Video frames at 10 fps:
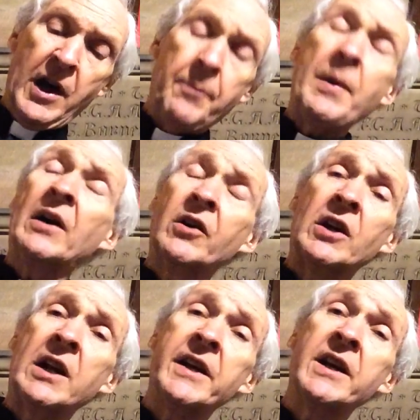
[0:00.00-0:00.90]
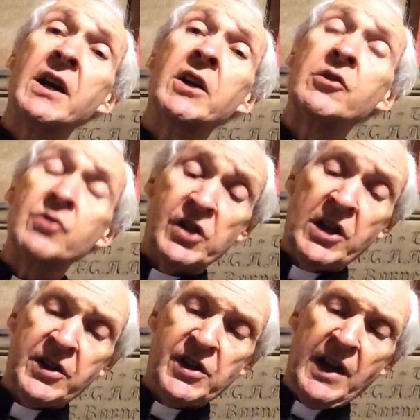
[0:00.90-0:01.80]
apparently
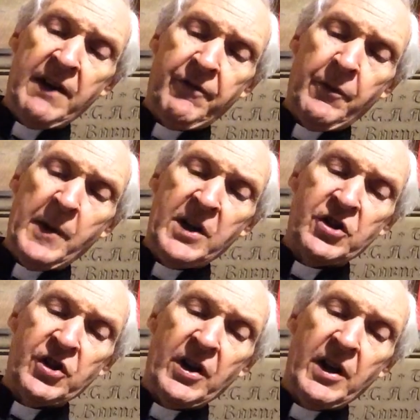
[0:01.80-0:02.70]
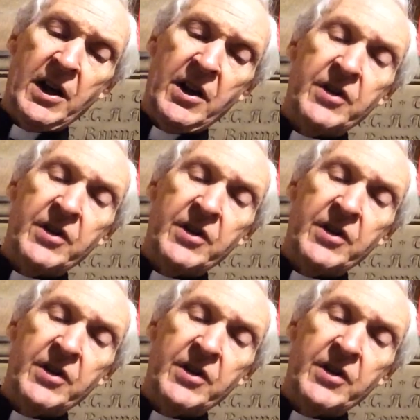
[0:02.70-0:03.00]
useless information